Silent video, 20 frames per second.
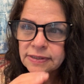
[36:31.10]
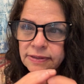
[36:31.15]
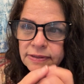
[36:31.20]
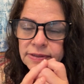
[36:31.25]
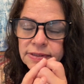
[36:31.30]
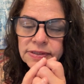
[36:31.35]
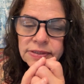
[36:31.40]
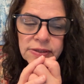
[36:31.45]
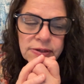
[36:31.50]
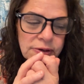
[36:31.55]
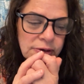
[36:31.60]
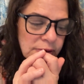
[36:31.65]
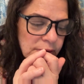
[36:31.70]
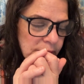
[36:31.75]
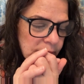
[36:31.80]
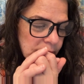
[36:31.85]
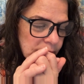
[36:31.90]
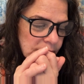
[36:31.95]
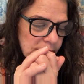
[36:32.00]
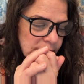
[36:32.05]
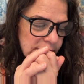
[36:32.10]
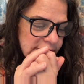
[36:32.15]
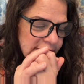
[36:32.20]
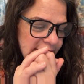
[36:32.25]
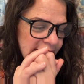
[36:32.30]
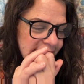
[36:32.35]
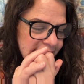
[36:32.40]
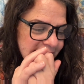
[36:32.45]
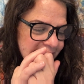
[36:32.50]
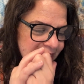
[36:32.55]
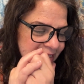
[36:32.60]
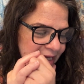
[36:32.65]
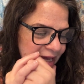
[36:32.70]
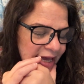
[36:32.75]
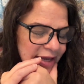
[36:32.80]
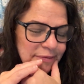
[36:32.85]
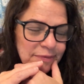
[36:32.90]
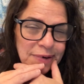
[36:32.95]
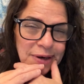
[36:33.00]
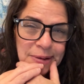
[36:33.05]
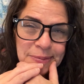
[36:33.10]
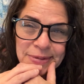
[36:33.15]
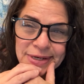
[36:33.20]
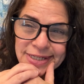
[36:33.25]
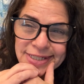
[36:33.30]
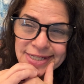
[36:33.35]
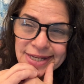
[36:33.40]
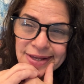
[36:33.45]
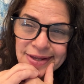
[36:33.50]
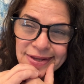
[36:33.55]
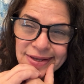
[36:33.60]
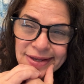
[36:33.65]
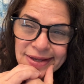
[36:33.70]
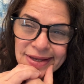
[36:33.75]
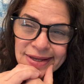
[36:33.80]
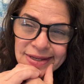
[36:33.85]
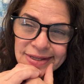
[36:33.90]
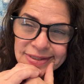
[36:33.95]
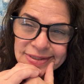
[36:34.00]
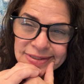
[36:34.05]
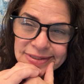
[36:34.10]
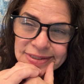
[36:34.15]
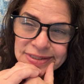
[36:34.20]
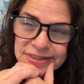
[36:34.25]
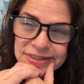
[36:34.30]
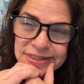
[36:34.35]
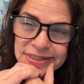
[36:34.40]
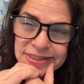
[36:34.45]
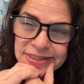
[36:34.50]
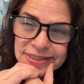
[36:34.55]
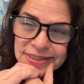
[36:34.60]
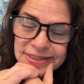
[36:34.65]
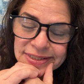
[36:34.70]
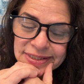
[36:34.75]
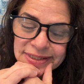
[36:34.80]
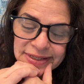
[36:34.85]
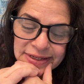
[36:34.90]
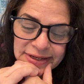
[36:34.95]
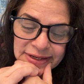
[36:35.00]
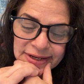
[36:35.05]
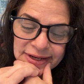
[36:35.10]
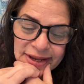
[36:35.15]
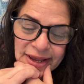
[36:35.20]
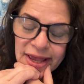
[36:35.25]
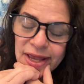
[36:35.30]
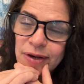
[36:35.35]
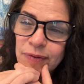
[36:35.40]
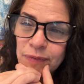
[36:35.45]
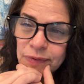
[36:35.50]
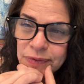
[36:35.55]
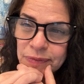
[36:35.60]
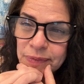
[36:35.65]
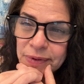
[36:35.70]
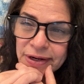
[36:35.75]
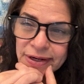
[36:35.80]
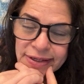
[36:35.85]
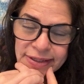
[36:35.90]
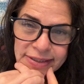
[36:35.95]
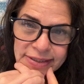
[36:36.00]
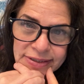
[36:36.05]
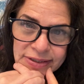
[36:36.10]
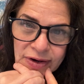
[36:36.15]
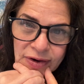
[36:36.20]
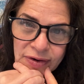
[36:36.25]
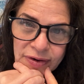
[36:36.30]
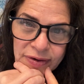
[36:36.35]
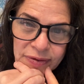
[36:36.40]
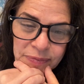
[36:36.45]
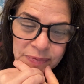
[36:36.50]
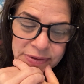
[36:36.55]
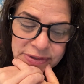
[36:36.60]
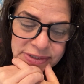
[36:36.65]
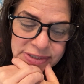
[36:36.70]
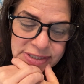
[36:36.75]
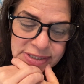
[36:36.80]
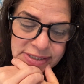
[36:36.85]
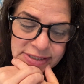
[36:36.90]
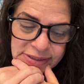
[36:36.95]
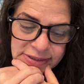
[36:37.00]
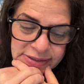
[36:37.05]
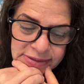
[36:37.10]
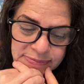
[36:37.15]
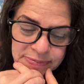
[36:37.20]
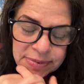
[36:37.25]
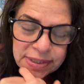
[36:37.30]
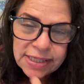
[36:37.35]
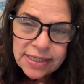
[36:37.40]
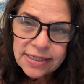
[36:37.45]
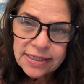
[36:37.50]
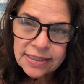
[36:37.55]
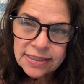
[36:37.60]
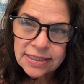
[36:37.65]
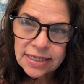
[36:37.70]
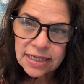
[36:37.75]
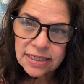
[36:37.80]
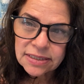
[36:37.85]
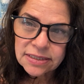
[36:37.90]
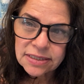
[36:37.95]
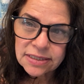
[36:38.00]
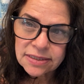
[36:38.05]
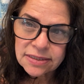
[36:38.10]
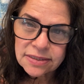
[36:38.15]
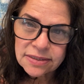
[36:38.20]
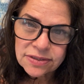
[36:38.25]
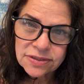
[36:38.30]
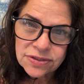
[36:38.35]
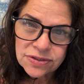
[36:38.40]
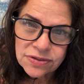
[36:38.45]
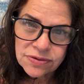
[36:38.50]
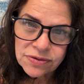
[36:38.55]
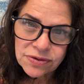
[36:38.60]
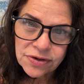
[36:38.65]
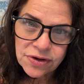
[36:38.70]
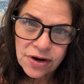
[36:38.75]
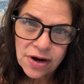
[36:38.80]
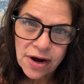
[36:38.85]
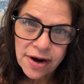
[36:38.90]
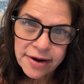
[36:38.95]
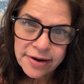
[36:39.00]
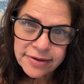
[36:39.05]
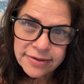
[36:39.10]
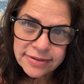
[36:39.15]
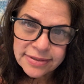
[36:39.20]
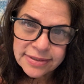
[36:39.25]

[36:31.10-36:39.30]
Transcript: So with that said, what I'm going to tell you is to just end with where you started, which is being connected to your heart.